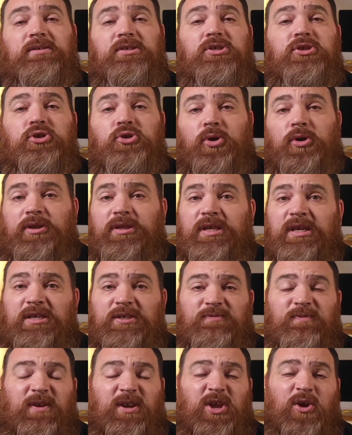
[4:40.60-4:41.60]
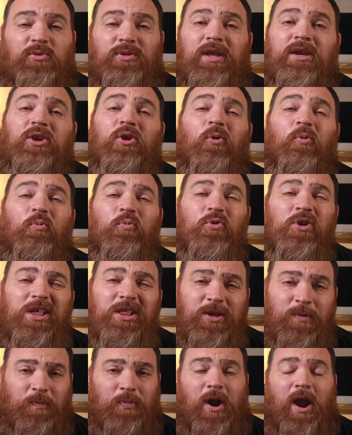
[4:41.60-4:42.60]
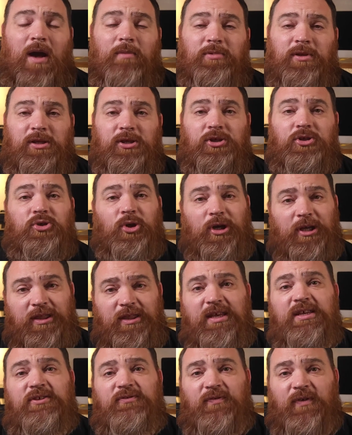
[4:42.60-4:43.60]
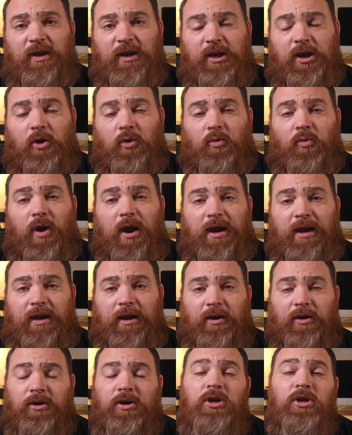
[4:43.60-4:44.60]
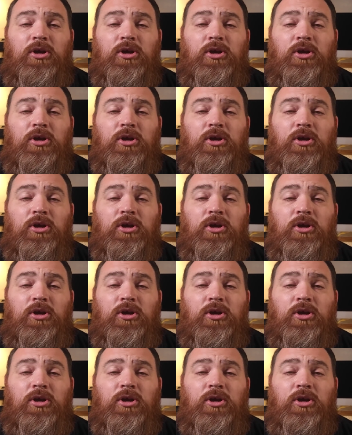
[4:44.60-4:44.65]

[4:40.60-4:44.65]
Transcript: enjoyed this video, then you'll really probably enjoy this video right here.